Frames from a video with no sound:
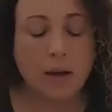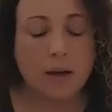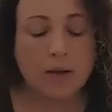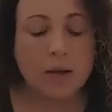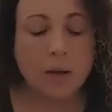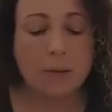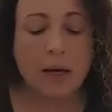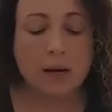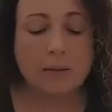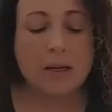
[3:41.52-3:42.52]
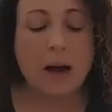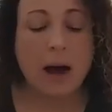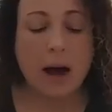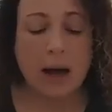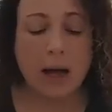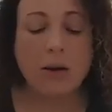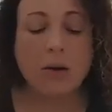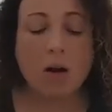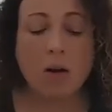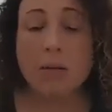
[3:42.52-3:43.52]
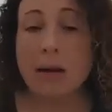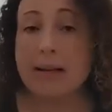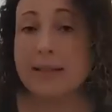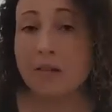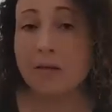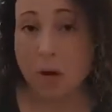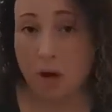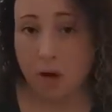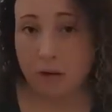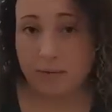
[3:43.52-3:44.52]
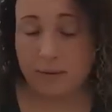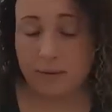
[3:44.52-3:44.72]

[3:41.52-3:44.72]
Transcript: So it becomes, I call myself Paul.